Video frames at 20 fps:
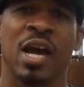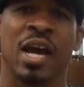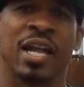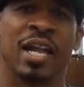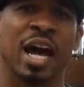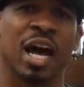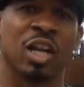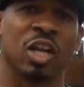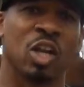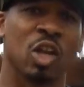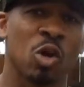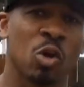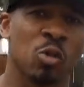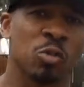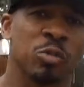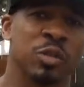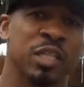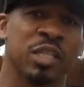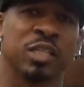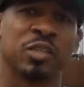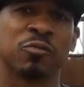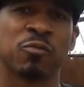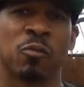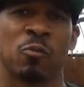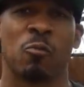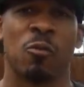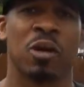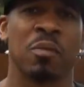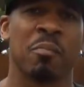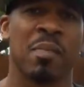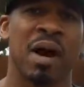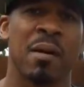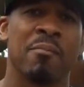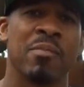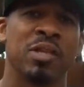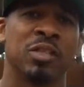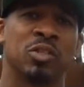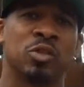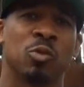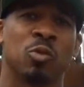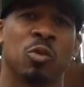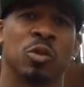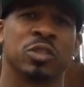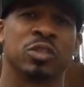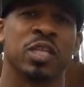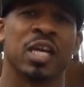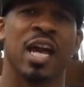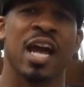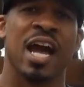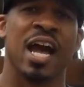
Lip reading: And I learned this from one of my mentors.